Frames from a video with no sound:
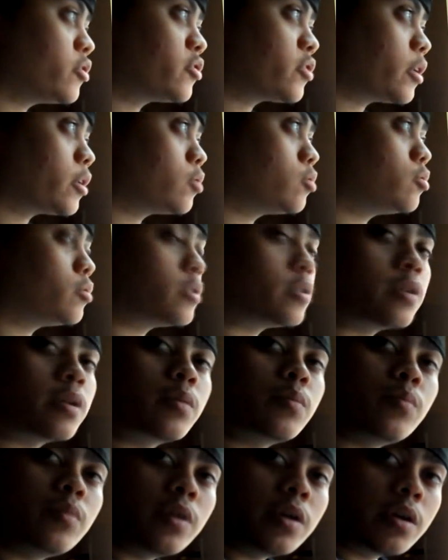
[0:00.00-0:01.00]
recycle
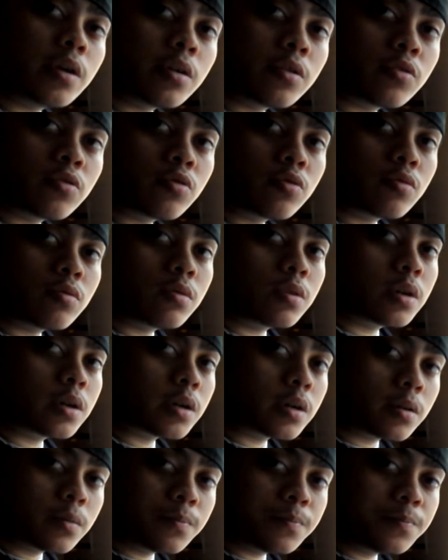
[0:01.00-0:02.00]
and me to
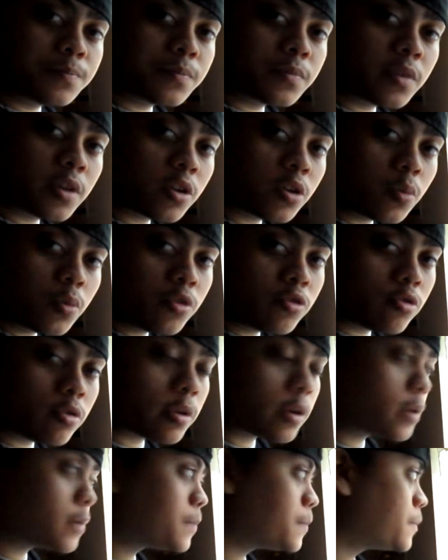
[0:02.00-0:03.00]
take the
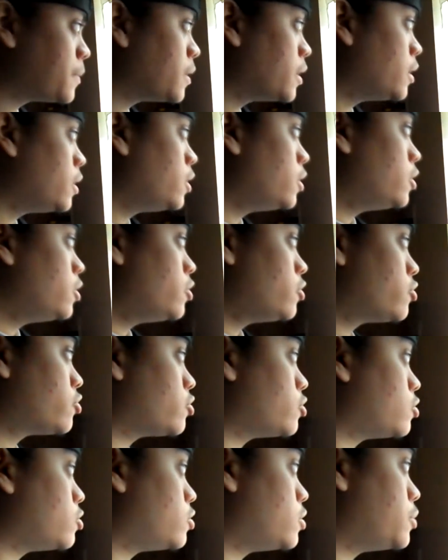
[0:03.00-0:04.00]
picture again.
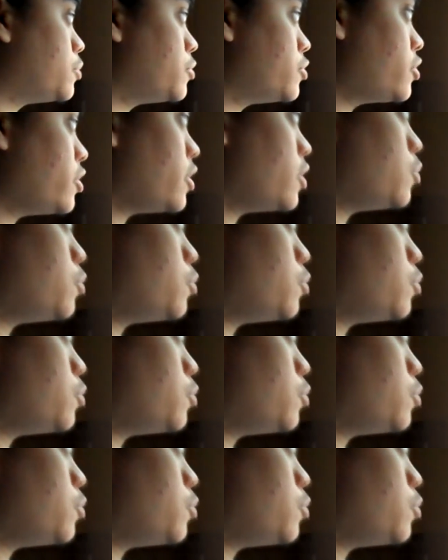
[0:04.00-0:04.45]
So I'm